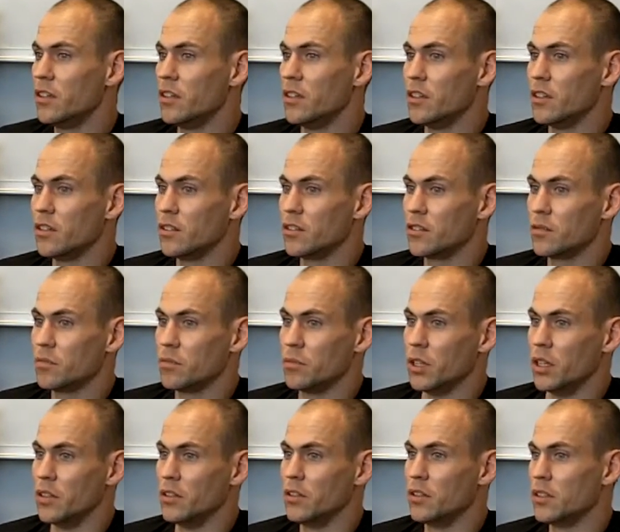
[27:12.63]
You know,
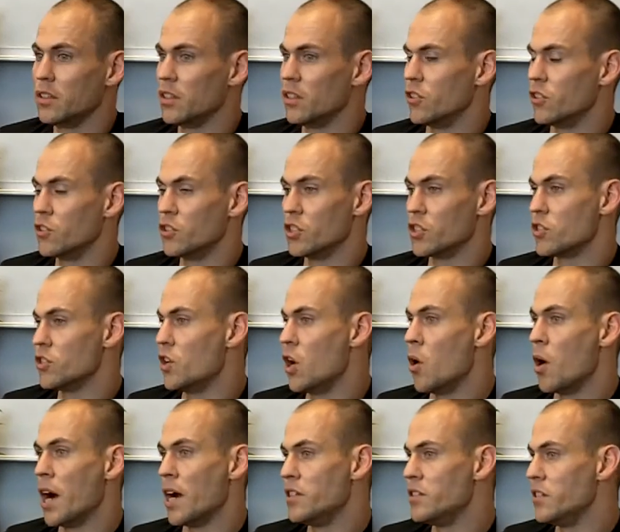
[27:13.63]
but there's just
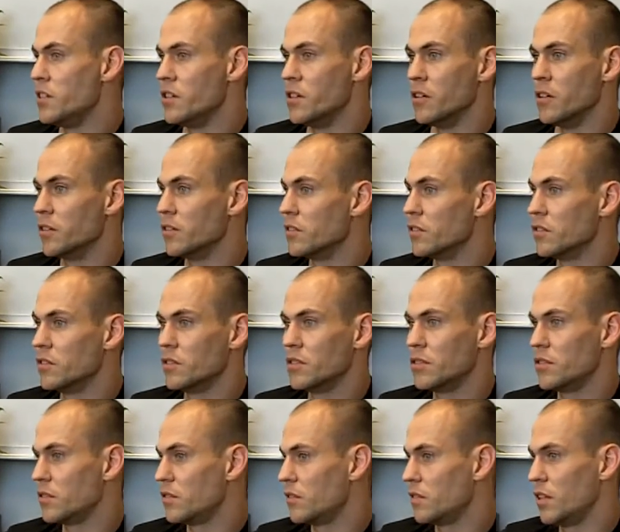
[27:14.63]
no ideal.
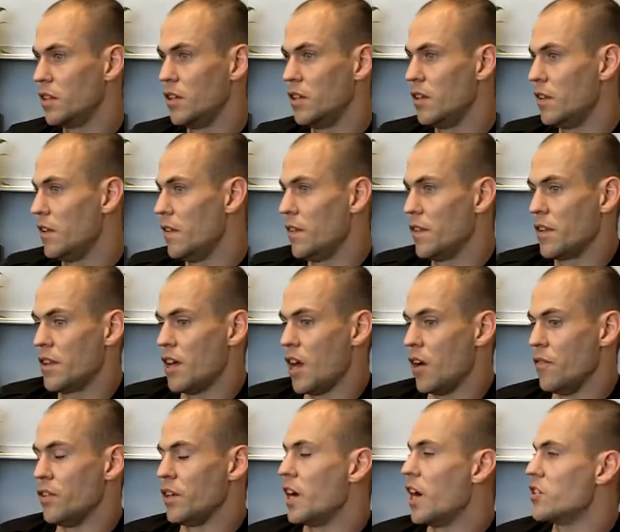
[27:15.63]
I
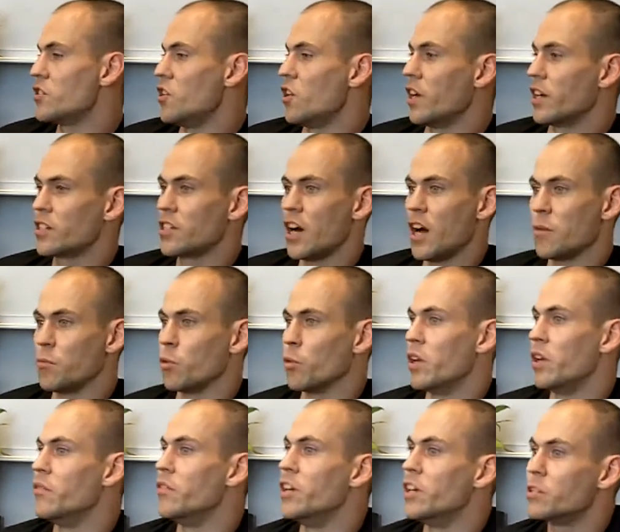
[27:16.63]
don't know if you guys know, like Todd
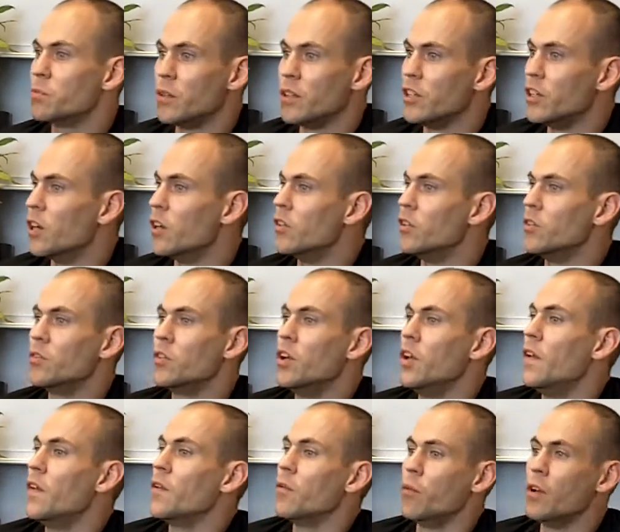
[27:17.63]
Marinovich, but you know,
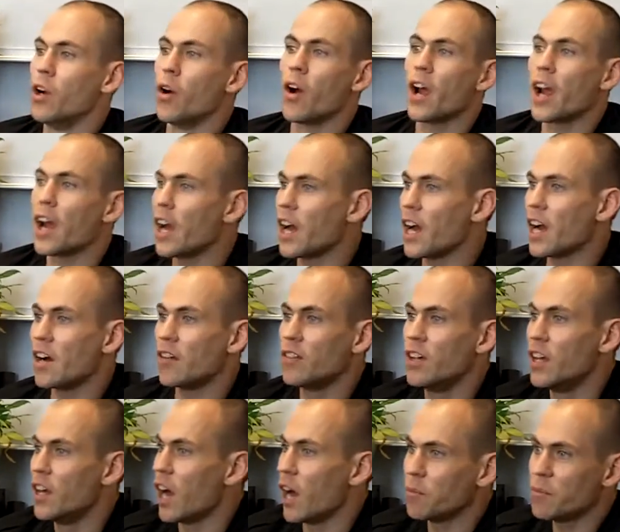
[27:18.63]
we don't have.
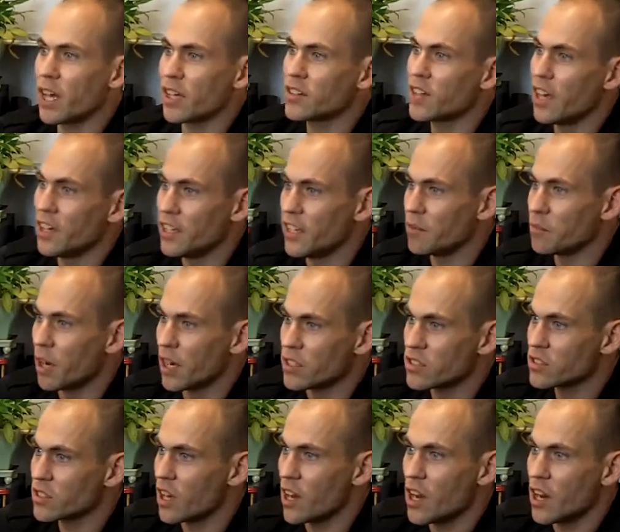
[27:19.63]
I'm not taking my
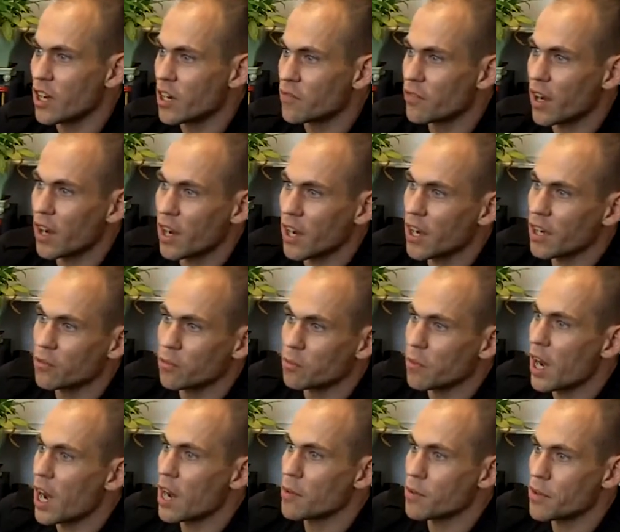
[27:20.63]
son, if I had
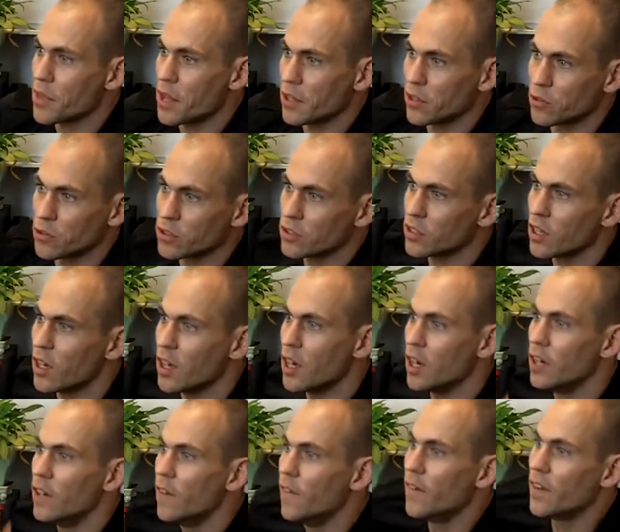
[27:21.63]
my hypothetical
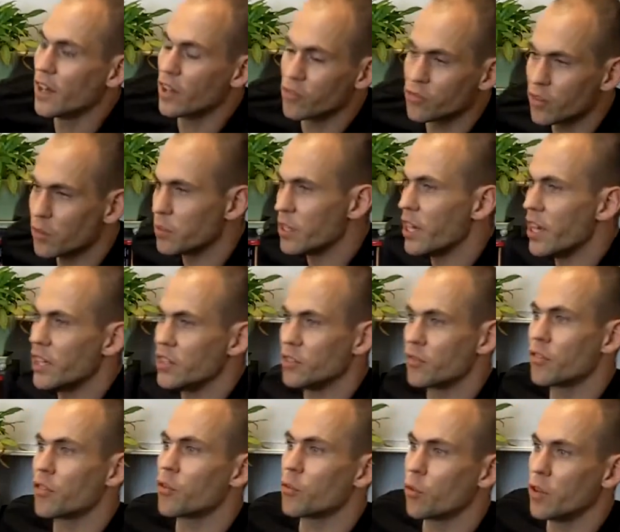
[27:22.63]
son, and from the age
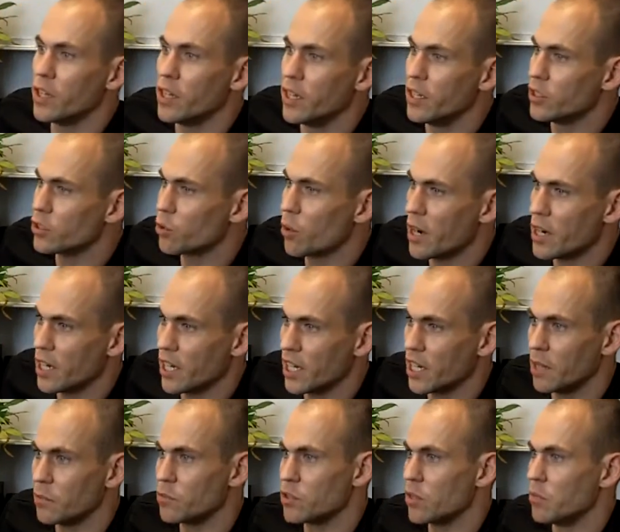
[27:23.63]
of 3, training
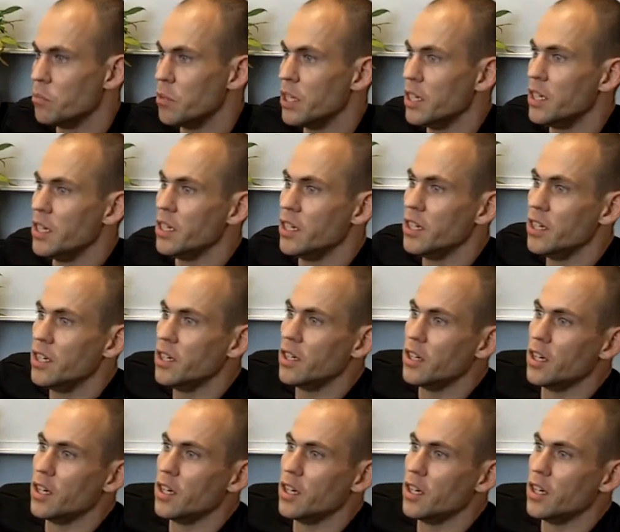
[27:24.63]
him to be